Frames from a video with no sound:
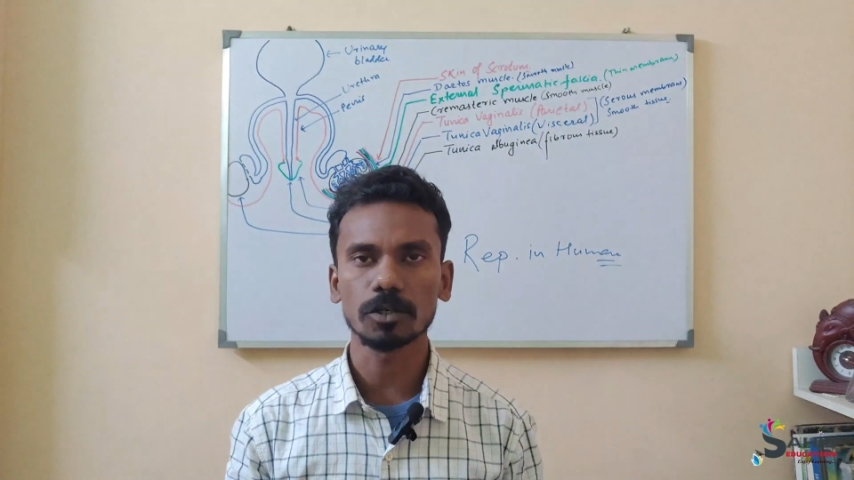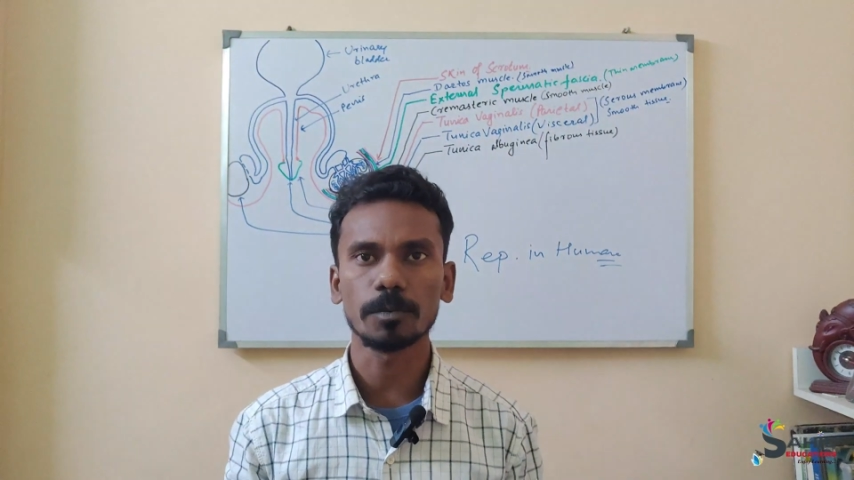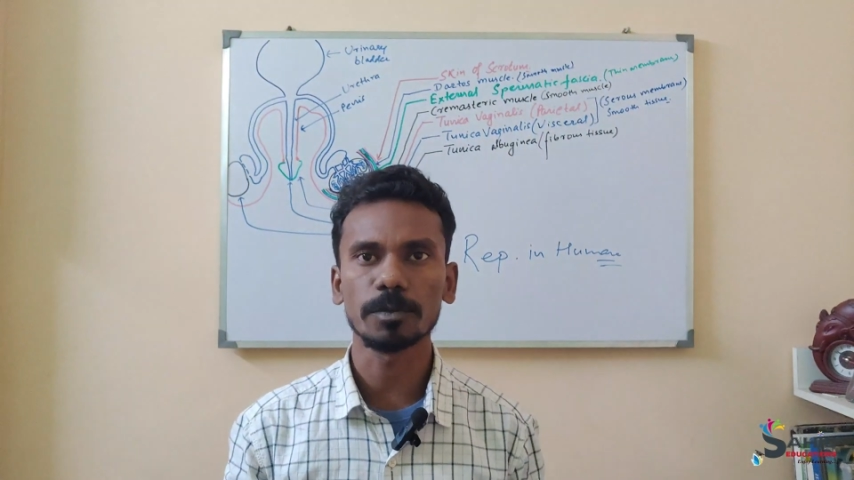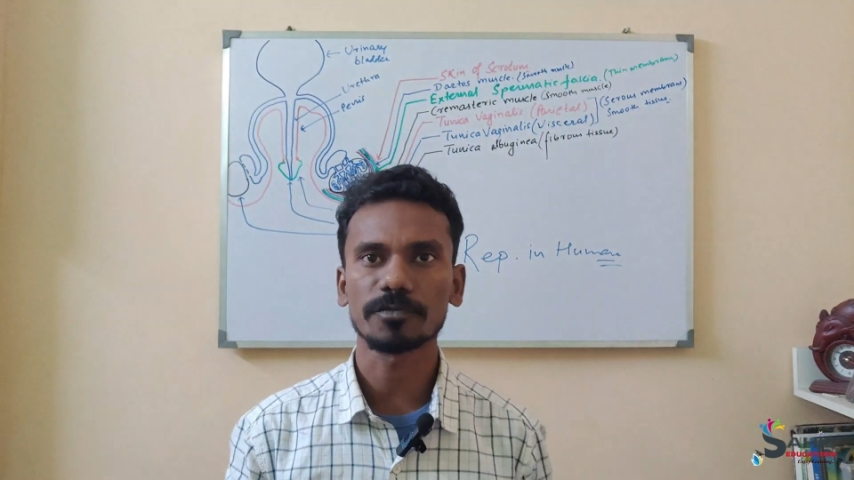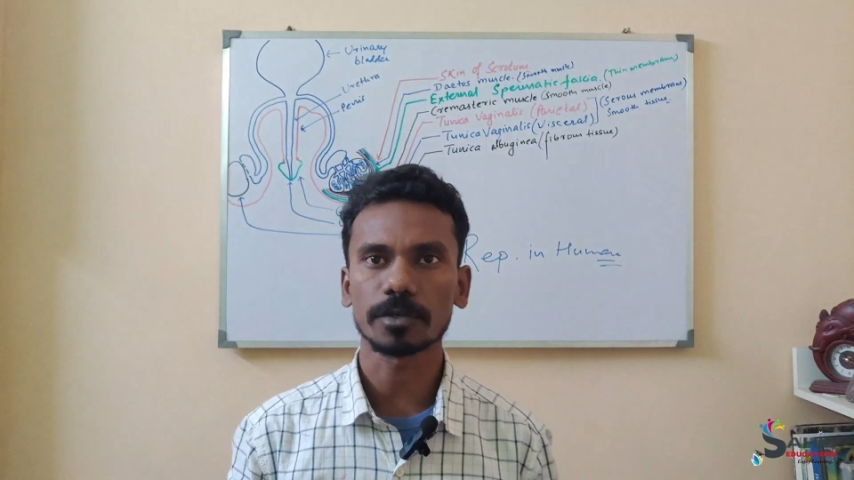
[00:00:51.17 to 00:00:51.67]

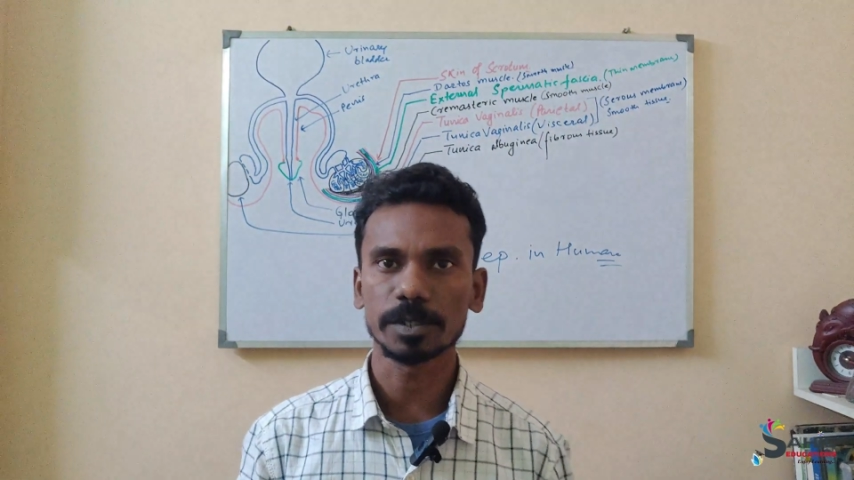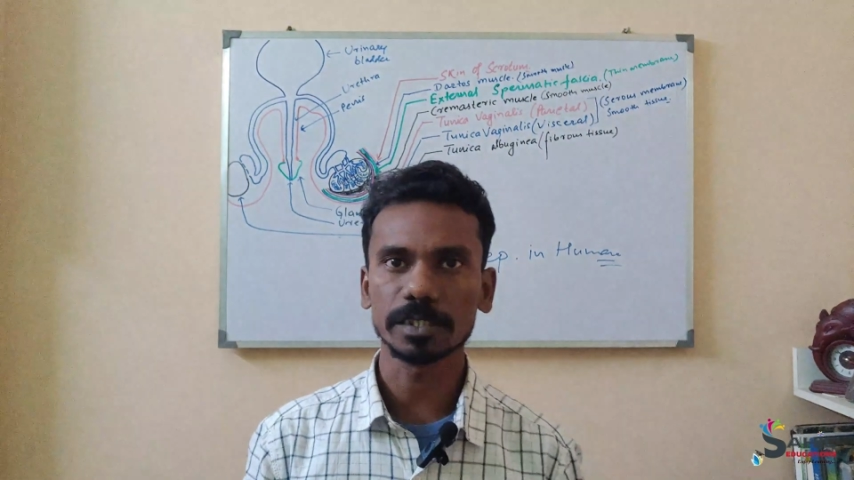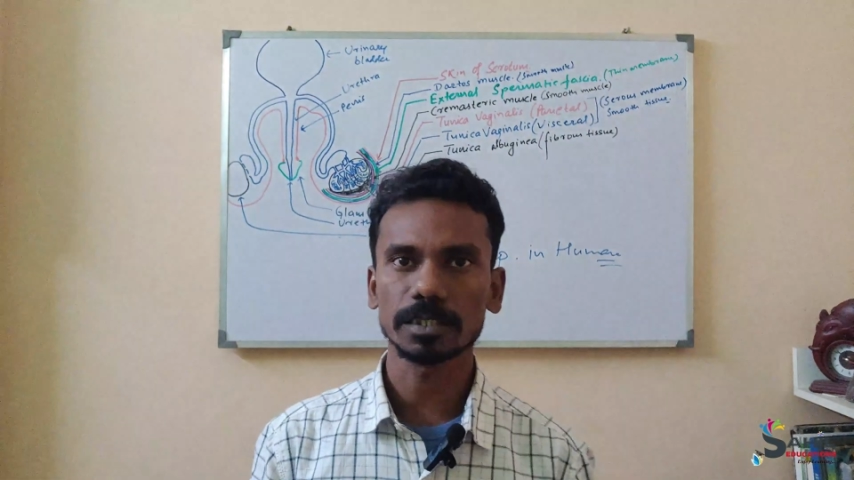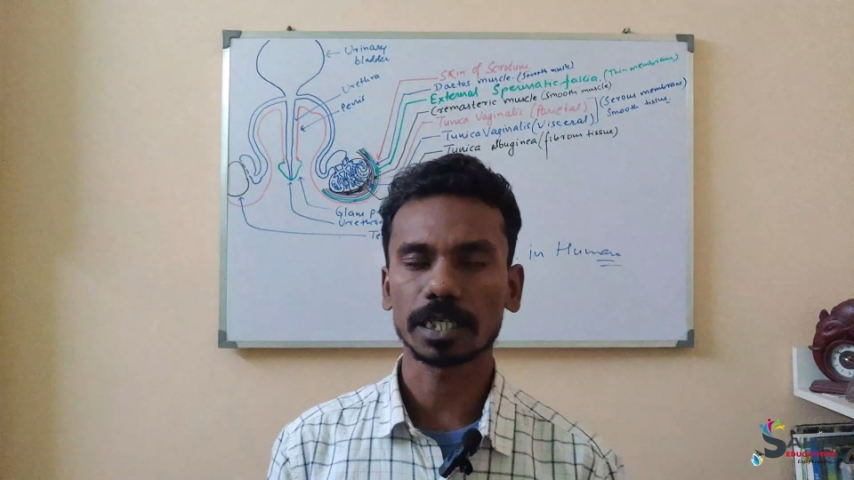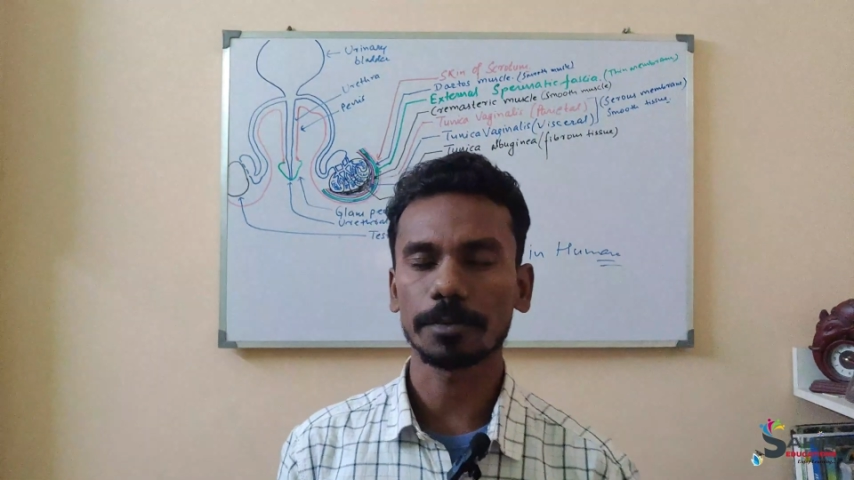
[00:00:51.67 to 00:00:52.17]
common from
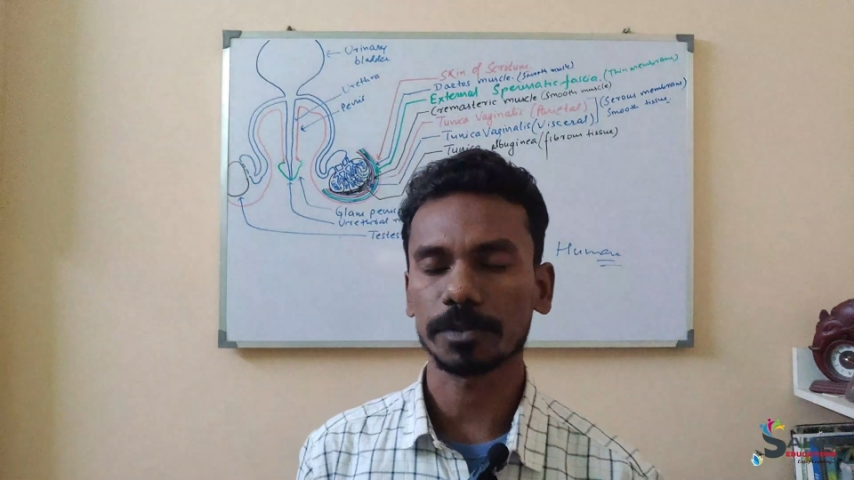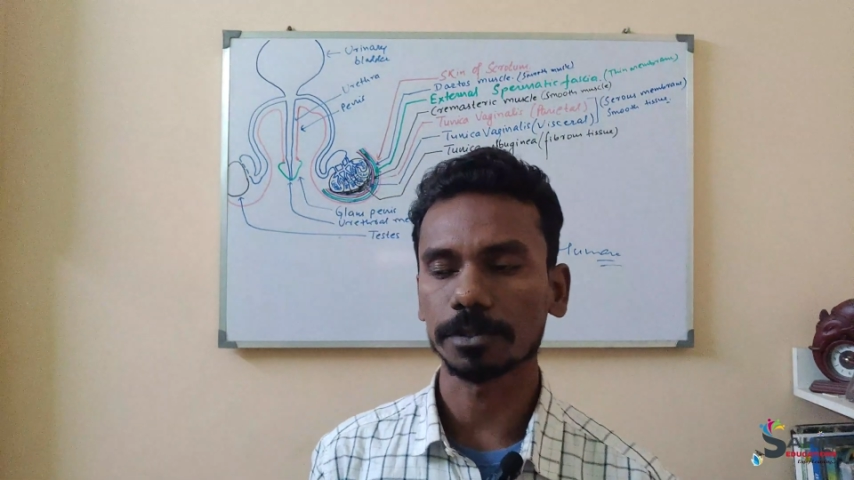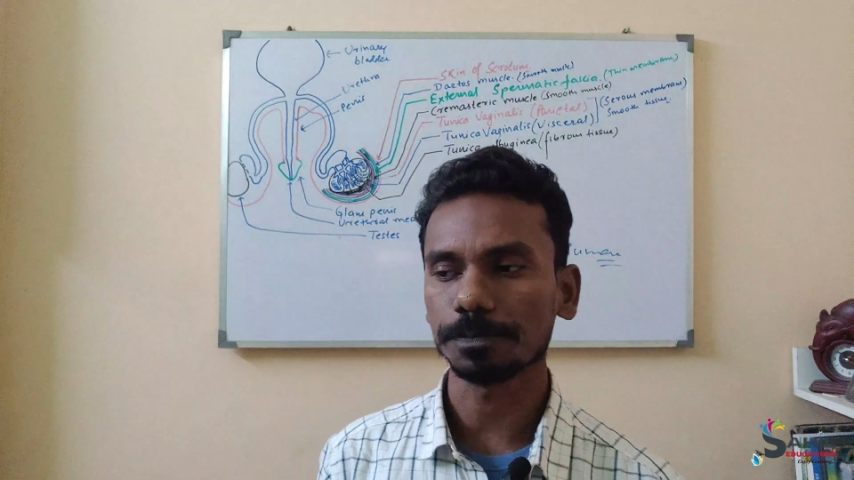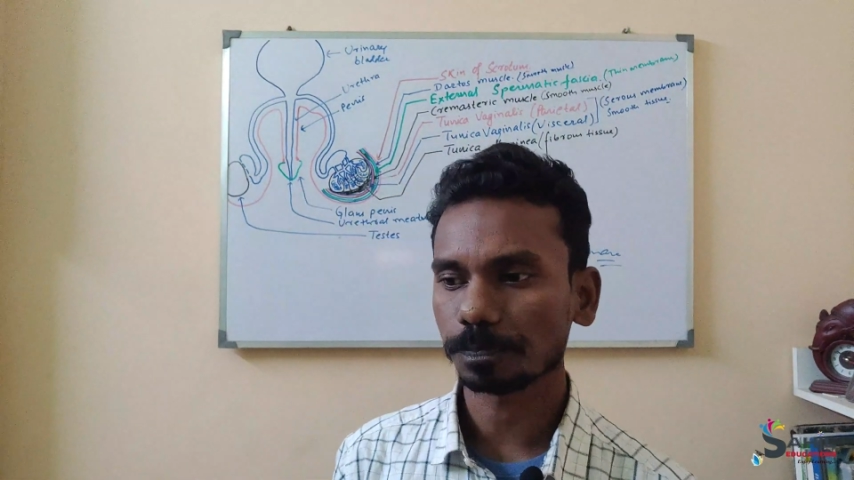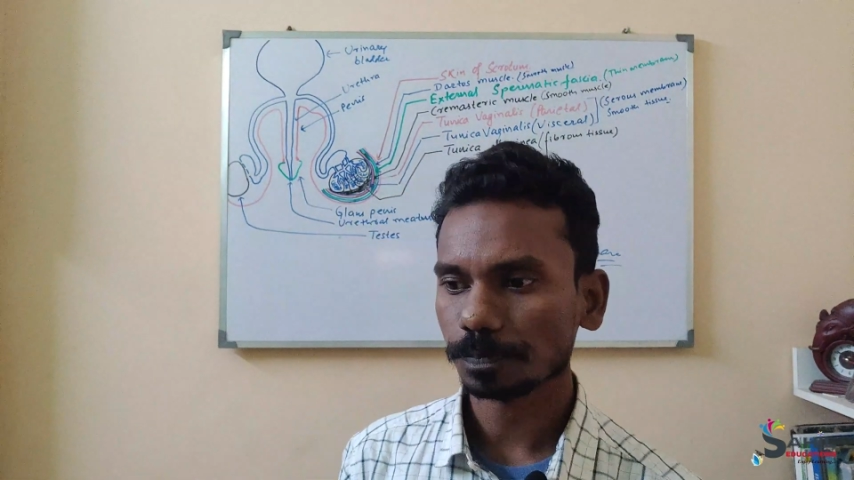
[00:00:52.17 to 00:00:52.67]
this chapter.